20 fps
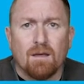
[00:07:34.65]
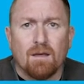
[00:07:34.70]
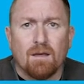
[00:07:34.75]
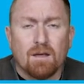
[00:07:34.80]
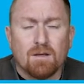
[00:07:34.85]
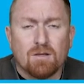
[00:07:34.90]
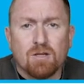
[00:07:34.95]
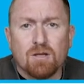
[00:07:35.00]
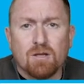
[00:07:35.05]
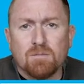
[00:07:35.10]

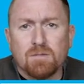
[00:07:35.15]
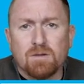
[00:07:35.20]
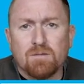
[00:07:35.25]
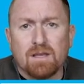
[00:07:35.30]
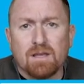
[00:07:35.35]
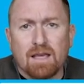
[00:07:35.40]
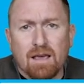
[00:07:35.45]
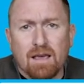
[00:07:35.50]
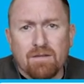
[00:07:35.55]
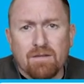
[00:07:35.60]
In terms of
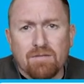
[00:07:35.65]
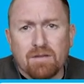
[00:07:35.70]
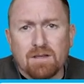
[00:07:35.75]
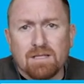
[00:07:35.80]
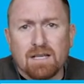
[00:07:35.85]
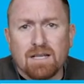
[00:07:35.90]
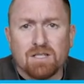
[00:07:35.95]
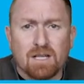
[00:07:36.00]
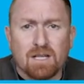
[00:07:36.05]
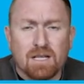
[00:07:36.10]
the
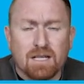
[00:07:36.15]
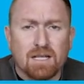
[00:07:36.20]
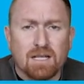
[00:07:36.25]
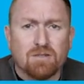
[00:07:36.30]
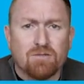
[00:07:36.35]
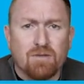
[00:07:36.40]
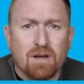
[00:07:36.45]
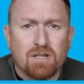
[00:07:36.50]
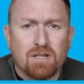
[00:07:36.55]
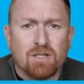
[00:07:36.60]

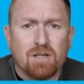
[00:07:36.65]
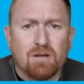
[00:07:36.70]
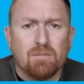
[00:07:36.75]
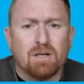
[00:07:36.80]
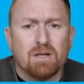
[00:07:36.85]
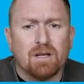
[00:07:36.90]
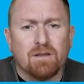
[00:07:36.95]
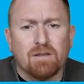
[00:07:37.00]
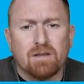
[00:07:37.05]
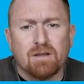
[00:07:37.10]
FSH-LH ratio,
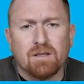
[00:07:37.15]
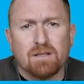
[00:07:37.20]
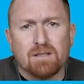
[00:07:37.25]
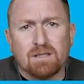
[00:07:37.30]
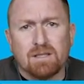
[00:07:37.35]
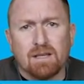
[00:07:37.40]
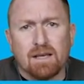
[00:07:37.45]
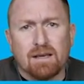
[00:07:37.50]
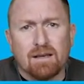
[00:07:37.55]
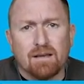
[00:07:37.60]
we know that
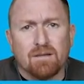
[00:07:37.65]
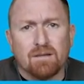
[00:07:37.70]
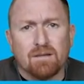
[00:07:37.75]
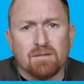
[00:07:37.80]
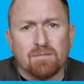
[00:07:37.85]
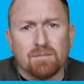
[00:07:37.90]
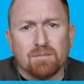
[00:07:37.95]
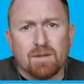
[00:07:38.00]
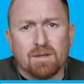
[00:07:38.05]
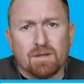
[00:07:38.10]
it's a
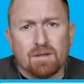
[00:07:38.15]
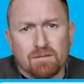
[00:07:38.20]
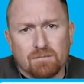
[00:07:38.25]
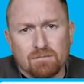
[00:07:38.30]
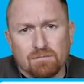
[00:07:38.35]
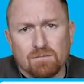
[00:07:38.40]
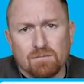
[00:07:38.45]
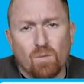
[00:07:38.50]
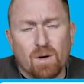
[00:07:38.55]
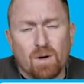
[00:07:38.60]

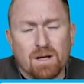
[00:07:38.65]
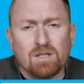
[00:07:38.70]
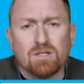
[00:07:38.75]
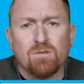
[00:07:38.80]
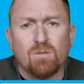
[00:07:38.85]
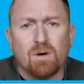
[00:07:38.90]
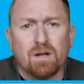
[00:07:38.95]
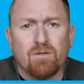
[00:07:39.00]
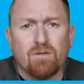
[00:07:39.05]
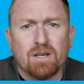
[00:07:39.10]

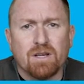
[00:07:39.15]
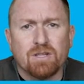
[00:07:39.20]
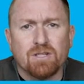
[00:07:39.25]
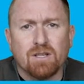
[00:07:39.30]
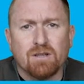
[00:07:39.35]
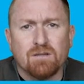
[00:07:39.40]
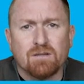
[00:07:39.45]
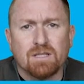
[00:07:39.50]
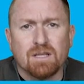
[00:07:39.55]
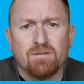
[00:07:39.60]
one-to-one -one
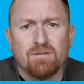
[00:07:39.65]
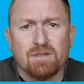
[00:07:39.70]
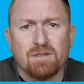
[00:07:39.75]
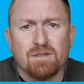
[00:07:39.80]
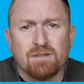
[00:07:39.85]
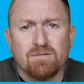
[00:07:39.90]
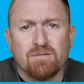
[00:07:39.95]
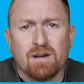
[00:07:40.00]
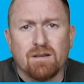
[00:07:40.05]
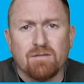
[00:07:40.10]
ratio,
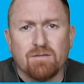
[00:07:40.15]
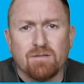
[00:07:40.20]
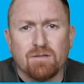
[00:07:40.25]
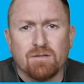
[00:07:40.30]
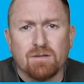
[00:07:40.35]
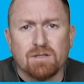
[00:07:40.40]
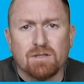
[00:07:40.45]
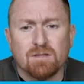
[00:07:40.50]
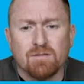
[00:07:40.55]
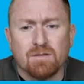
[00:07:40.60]
75
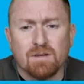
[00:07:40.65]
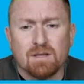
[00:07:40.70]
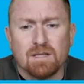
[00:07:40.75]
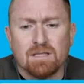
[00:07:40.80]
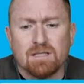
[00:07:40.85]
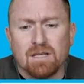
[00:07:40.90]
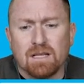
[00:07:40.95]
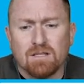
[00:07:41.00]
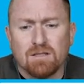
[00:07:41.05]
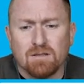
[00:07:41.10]
units of
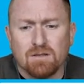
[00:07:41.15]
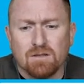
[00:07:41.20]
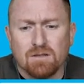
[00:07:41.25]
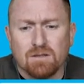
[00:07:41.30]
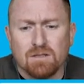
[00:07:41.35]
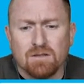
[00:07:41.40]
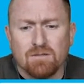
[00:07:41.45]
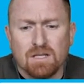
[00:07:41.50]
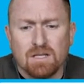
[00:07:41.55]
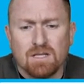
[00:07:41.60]
international
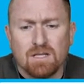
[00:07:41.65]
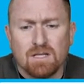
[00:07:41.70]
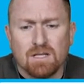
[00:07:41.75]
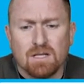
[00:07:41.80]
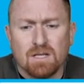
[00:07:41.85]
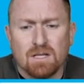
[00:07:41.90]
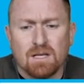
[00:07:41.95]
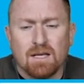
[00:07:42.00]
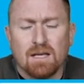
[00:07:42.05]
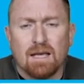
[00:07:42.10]
units of each.
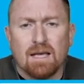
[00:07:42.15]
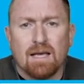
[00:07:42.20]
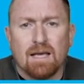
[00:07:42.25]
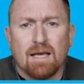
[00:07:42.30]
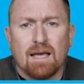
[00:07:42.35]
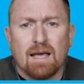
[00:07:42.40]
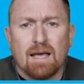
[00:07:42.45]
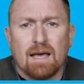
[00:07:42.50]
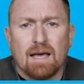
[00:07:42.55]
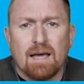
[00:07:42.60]

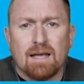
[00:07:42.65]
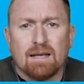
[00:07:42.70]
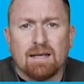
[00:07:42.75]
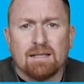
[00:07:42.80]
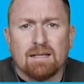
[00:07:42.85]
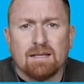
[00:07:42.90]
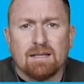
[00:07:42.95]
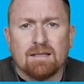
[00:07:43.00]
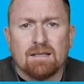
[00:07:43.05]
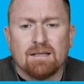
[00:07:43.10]

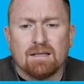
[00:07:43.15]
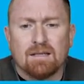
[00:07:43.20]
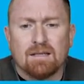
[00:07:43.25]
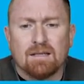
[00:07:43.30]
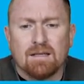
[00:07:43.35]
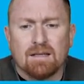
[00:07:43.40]
And uh,